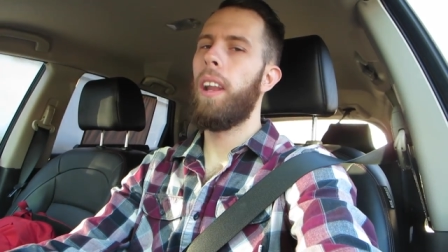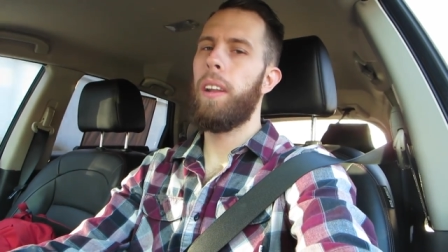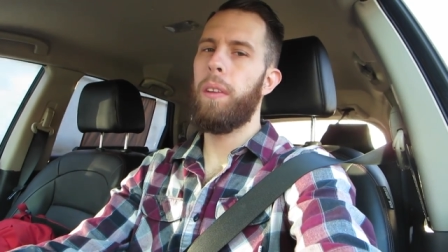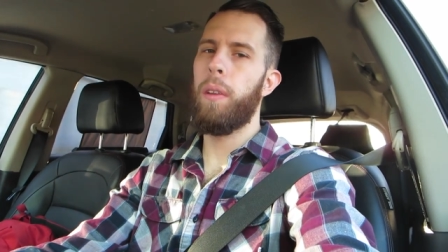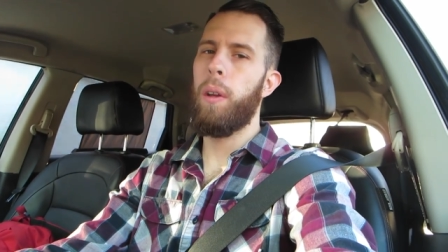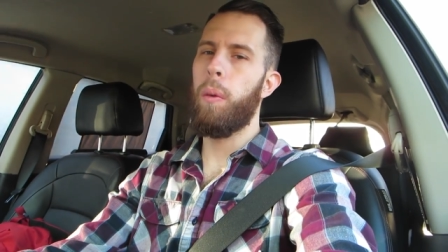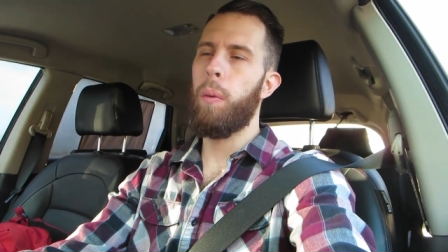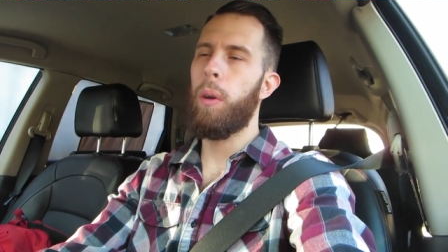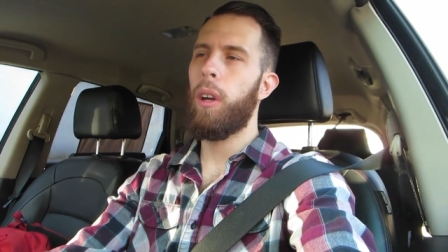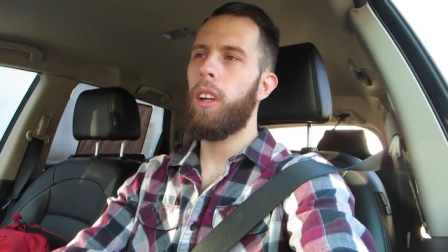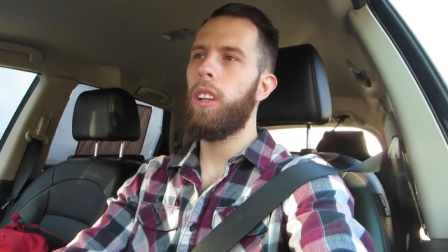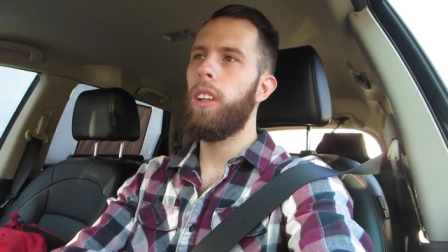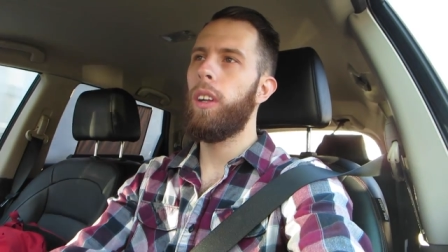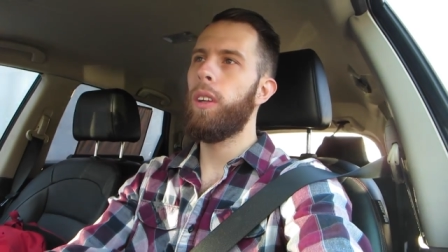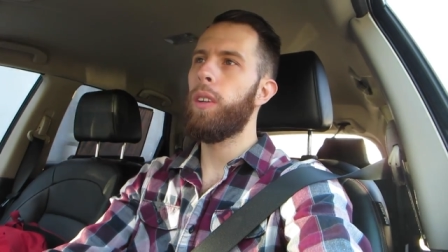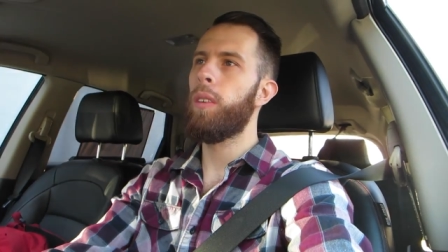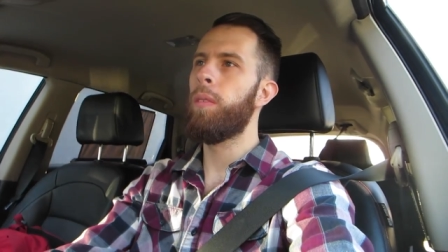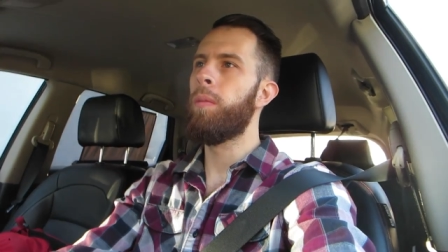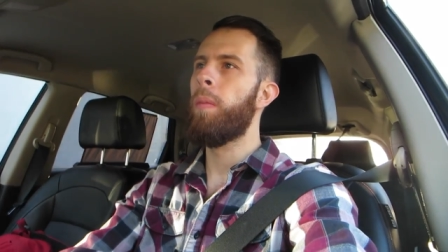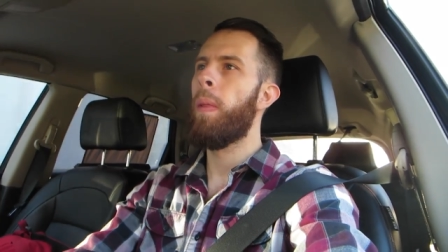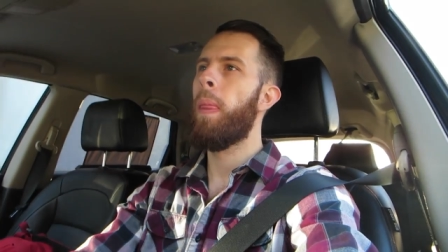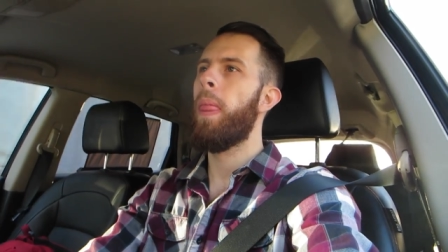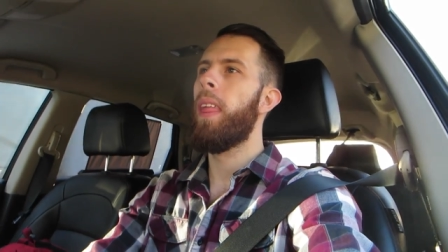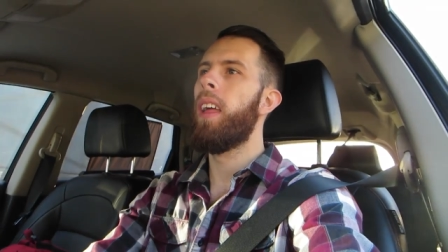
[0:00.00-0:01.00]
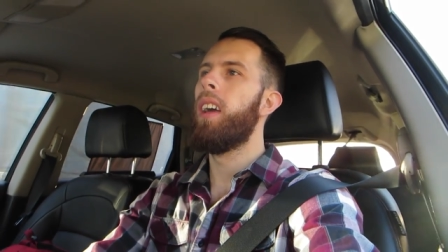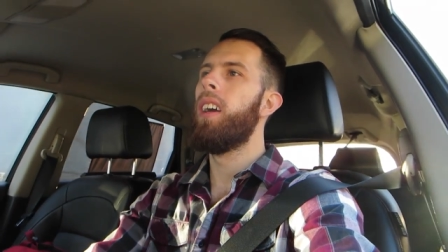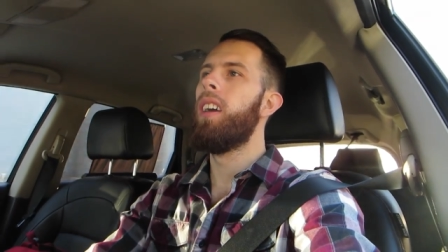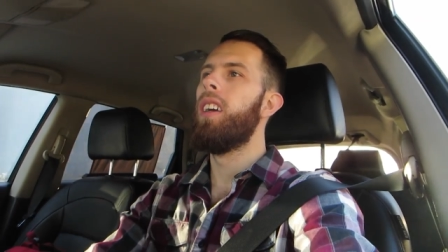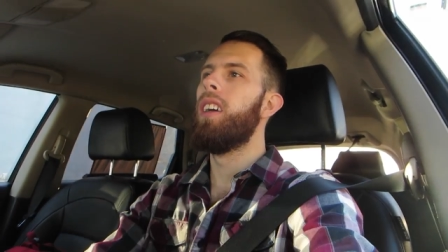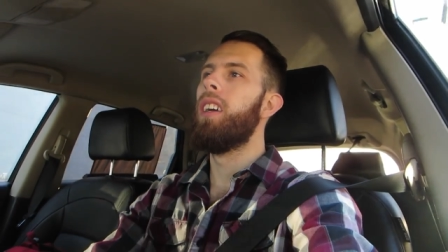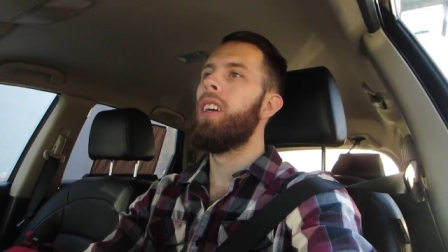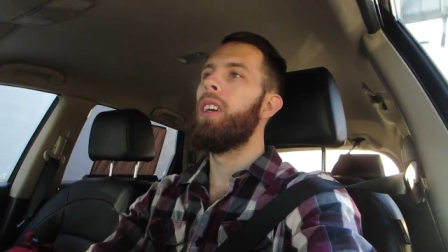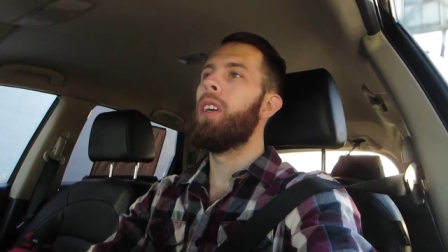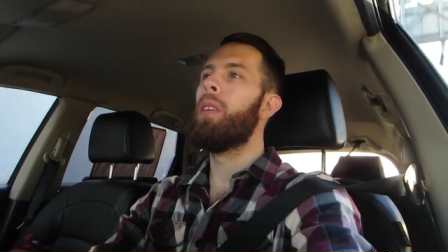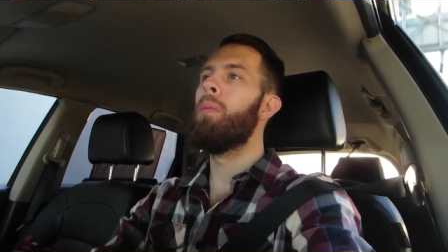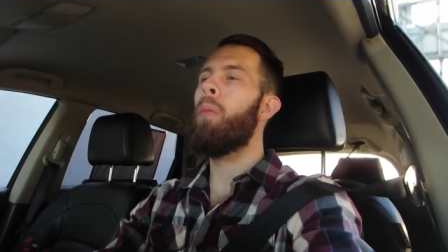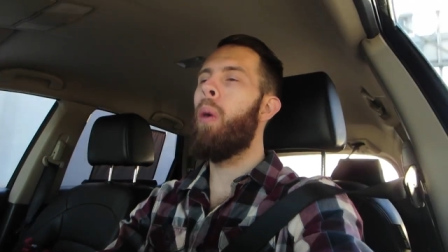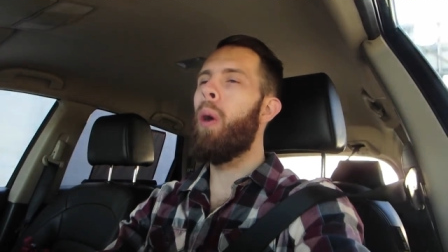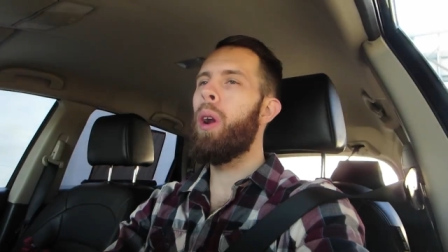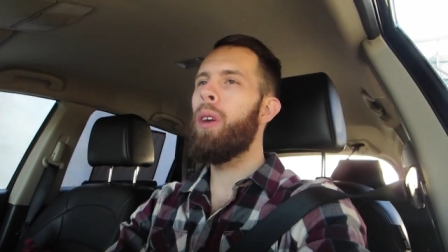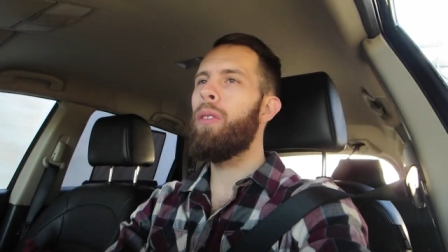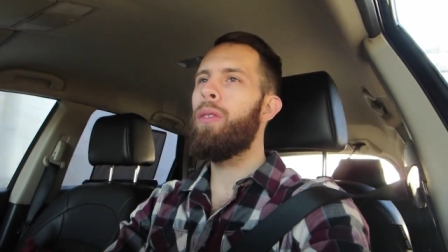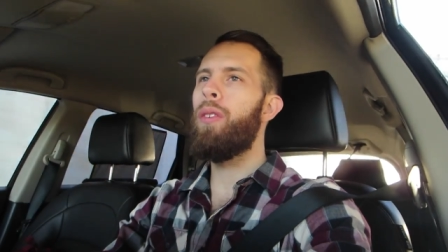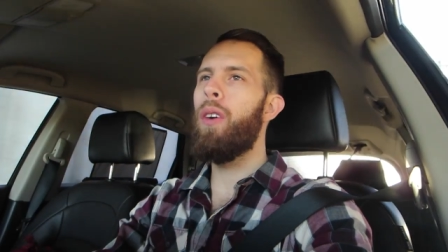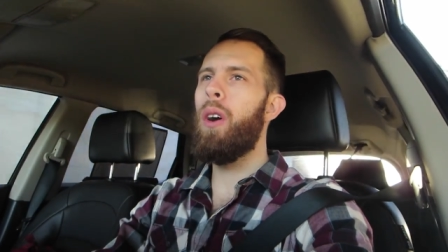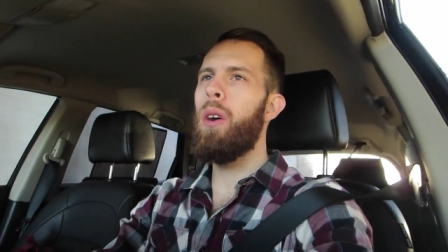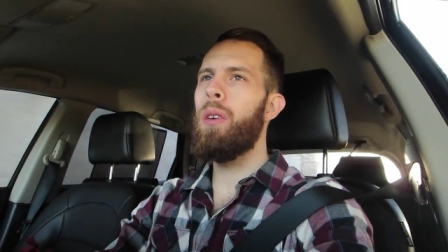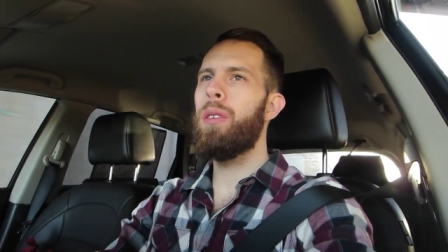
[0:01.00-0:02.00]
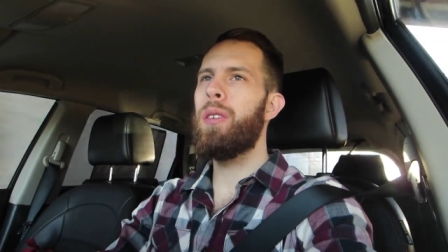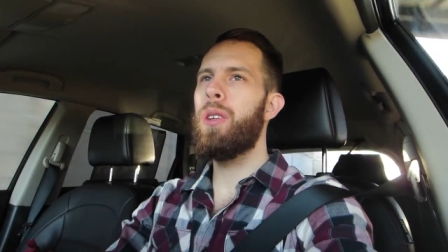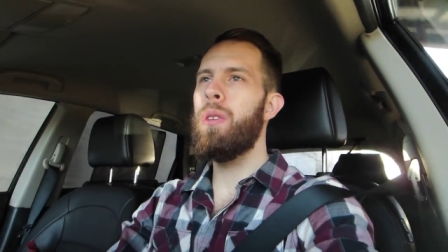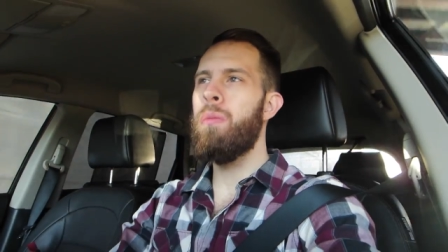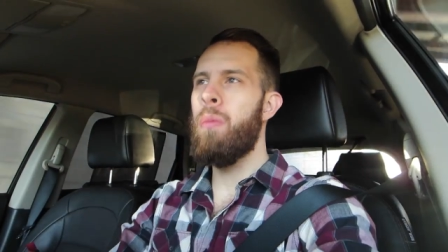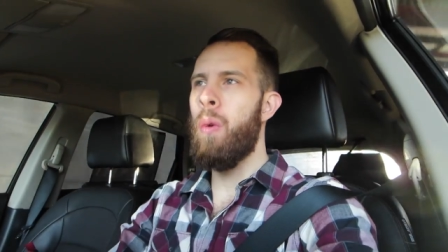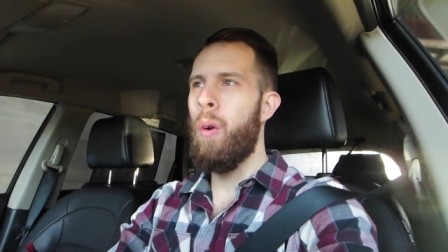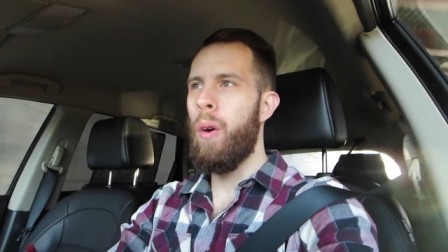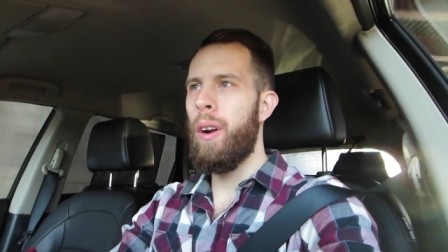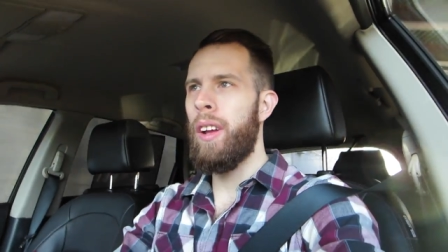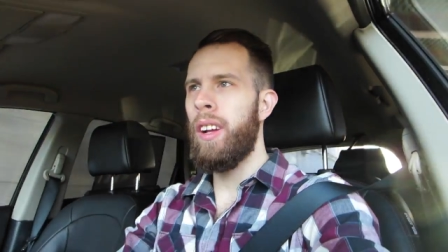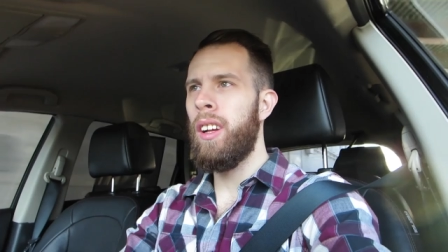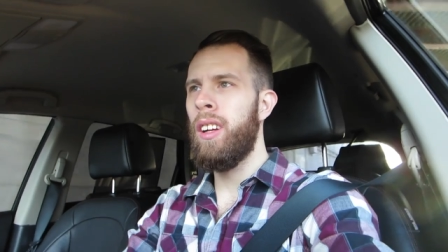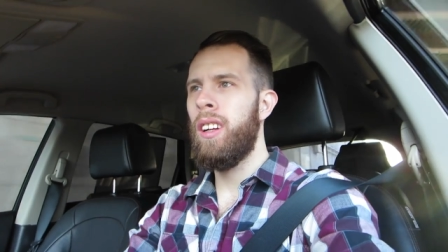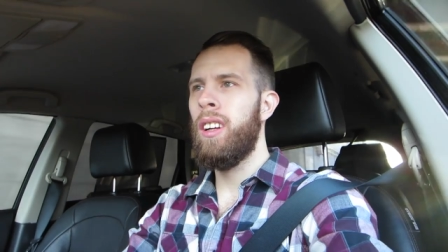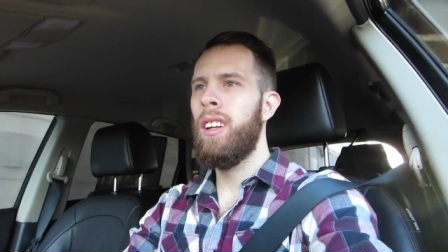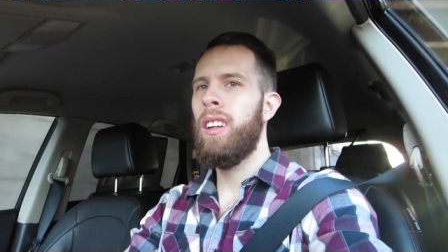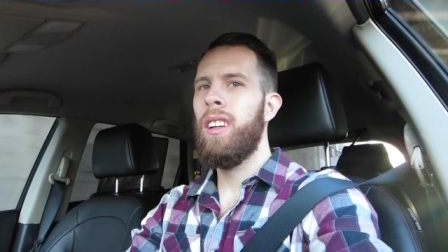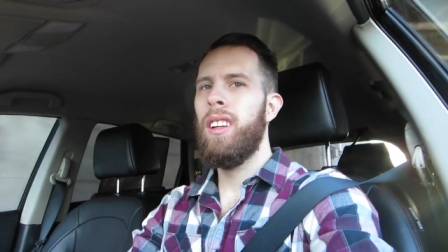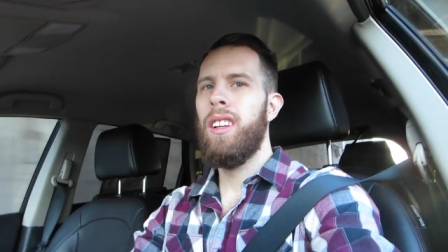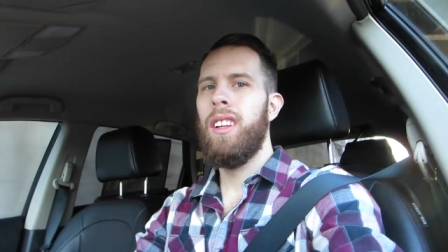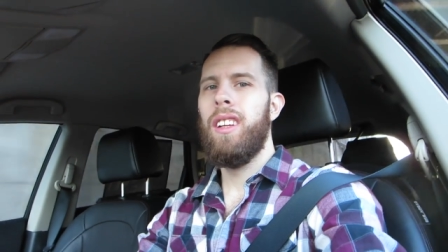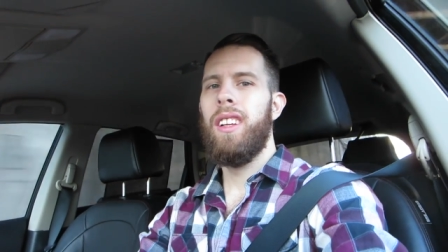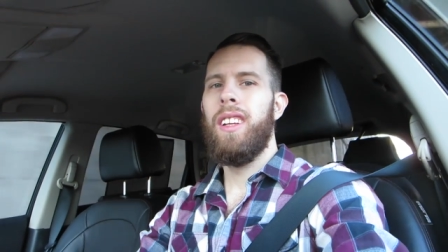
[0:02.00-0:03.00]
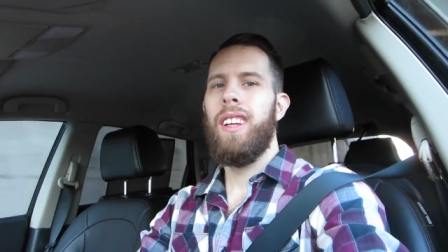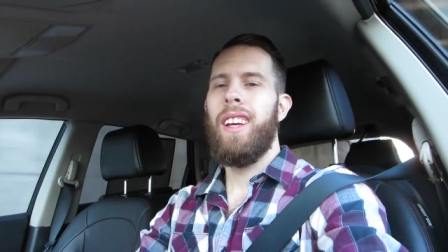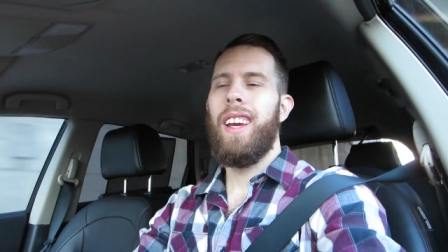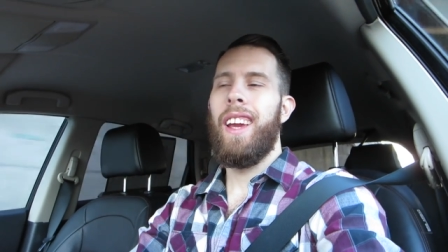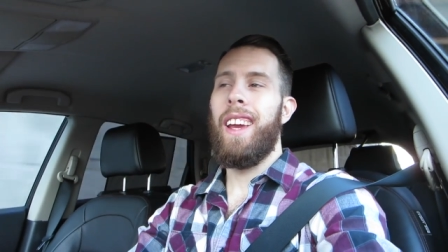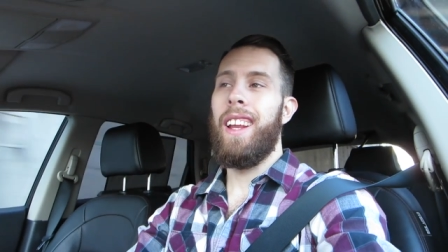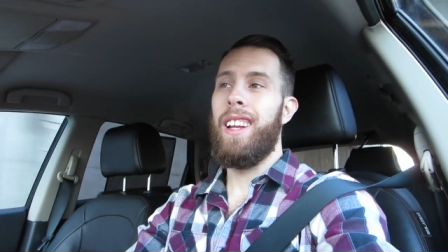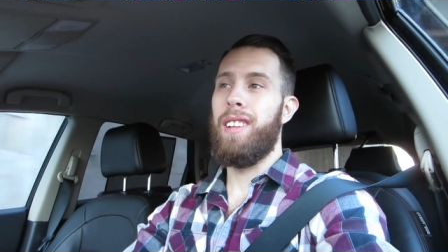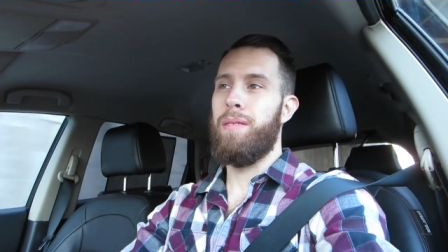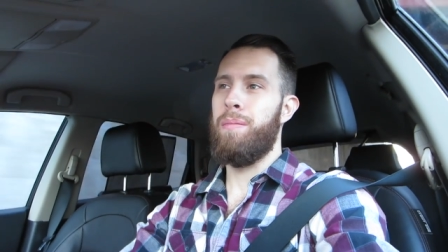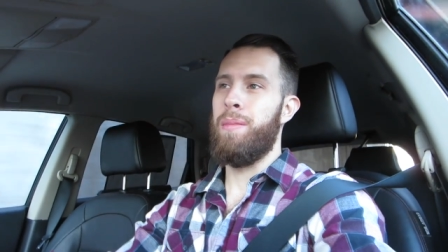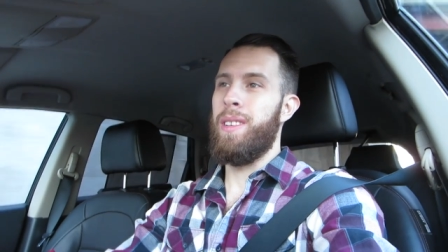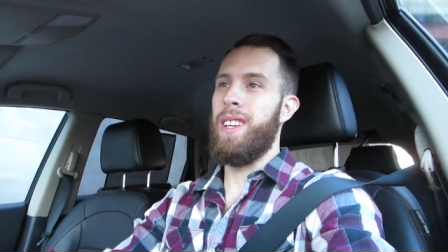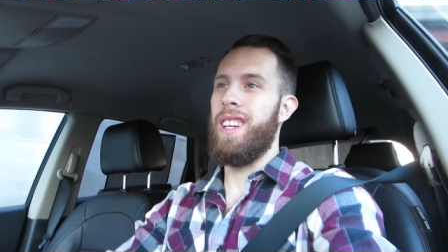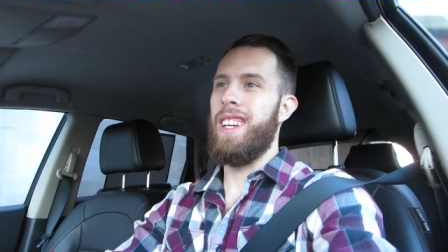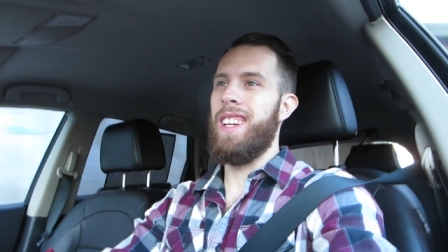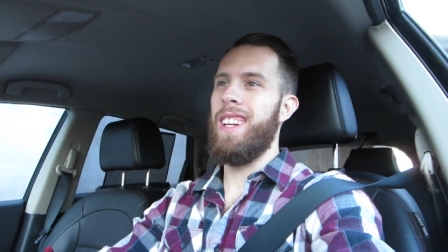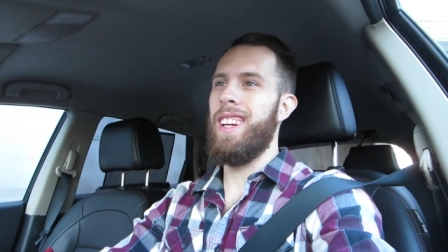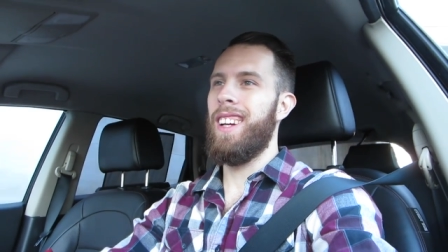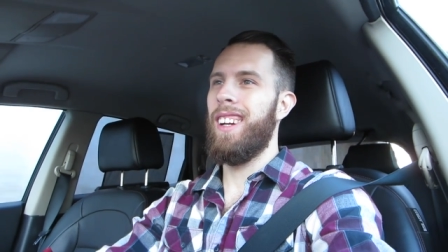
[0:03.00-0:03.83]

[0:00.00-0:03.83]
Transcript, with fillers: I did that one clear. Good morning, folks. Good morning. It is me.